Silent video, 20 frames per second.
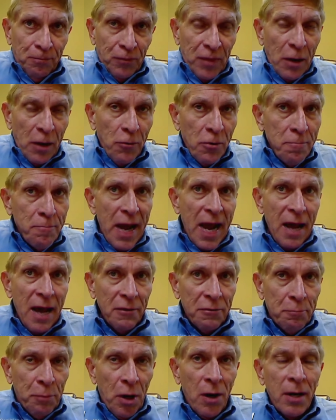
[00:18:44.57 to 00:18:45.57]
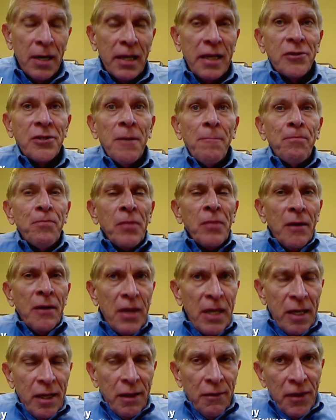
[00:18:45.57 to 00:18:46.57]
They were Baath parties.
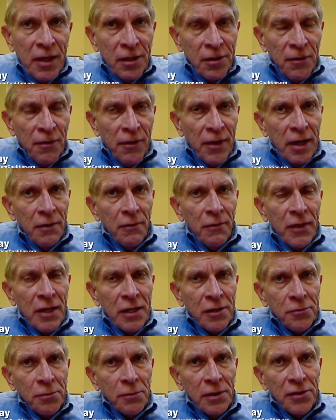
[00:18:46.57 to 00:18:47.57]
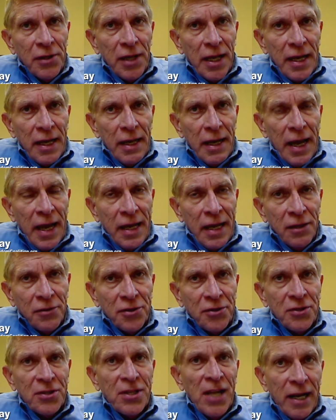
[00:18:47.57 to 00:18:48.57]
This was a
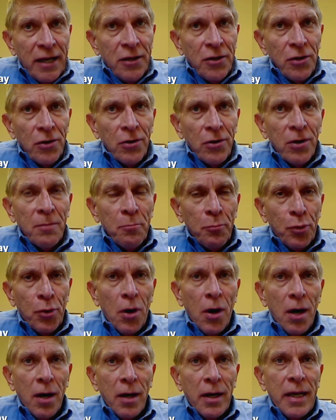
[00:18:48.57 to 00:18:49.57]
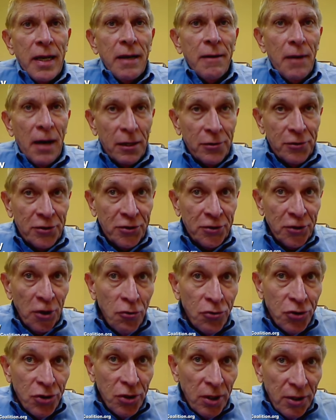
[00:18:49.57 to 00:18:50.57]
secular party, a
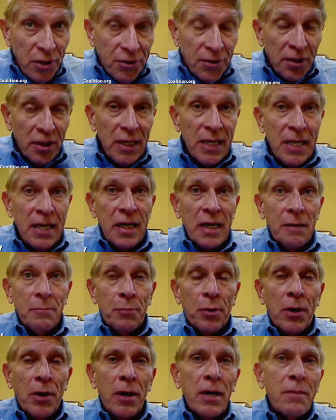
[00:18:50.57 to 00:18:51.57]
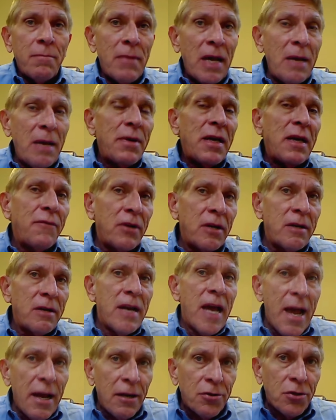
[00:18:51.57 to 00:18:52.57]
socialist-leaning party, maybe even a
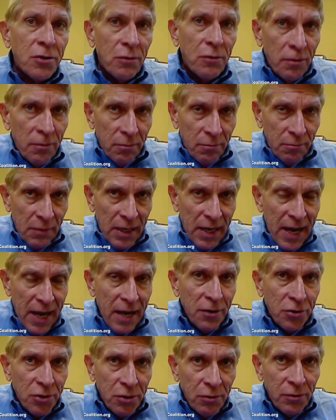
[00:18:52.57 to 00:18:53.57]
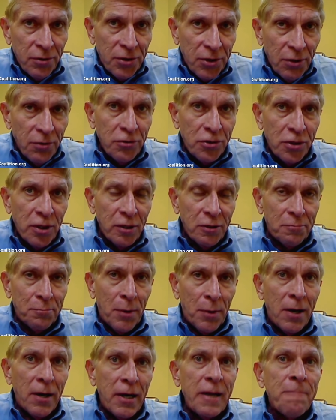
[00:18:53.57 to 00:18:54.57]
national socialist
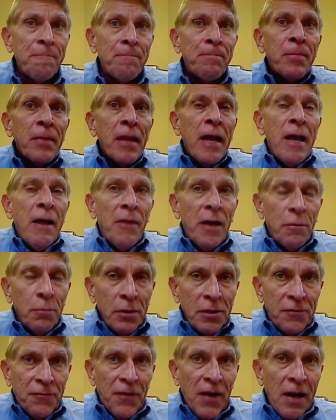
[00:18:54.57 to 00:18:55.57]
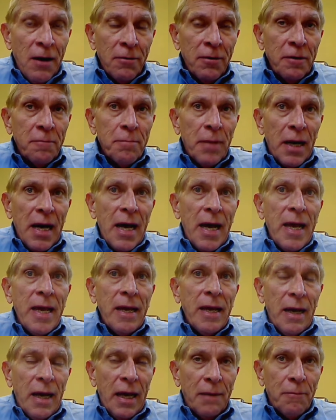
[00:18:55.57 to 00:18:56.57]
party, that was founded
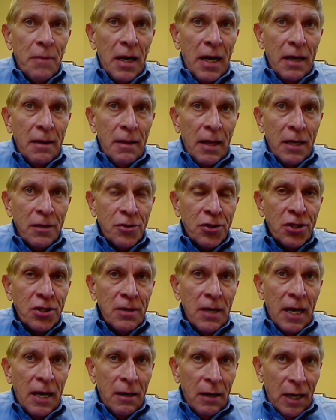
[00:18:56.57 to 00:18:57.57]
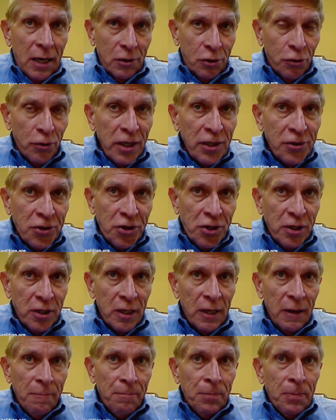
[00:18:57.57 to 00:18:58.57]
by a
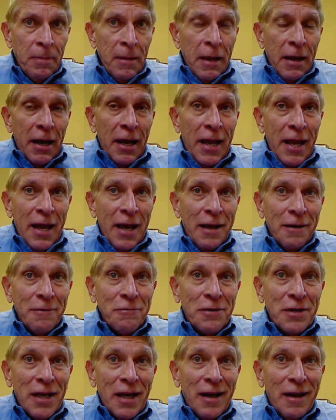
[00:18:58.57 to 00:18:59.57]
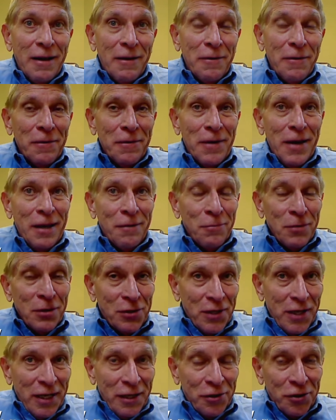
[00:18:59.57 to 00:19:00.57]
Christian. And it was
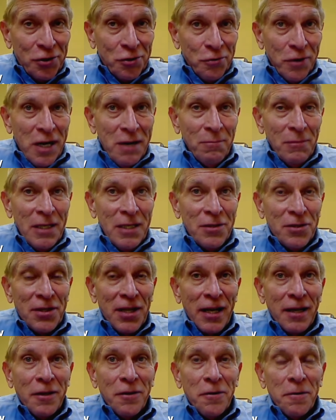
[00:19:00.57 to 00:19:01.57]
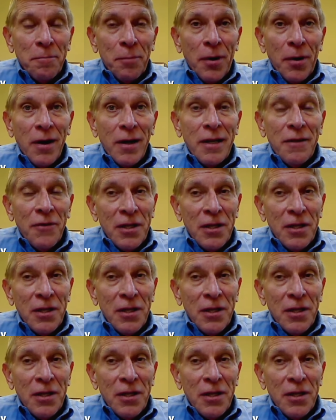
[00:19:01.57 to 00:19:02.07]
an extremely secular party.